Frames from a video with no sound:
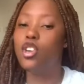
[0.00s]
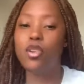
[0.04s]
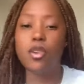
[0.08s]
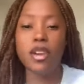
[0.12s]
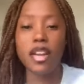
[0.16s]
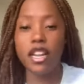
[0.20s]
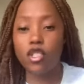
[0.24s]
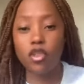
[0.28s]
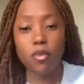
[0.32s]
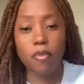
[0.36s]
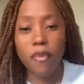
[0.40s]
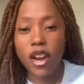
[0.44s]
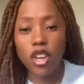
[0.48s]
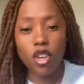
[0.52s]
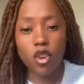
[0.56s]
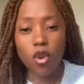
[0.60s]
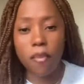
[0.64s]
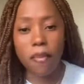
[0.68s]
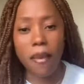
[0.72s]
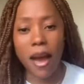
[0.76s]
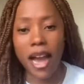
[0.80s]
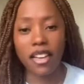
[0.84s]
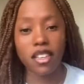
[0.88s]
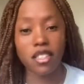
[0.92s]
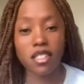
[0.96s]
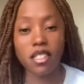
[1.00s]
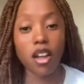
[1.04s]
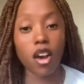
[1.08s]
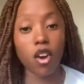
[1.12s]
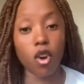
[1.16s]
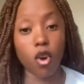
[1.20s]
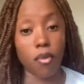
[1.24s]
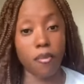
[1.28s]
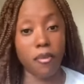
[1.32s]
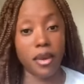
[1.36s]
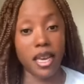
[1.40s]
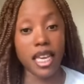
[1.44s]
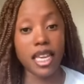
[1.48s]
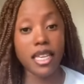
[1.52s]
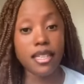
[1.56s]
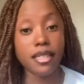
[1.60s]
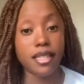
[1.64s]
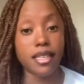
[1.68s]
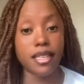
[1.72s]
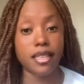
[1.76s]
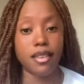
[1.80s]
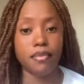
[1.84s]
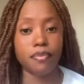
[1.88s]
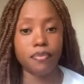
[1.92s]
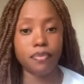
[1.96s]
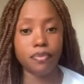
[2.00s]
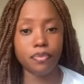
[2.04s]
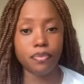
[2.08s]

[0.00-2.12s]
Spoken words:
You there to bring you back, it's not going to be easy.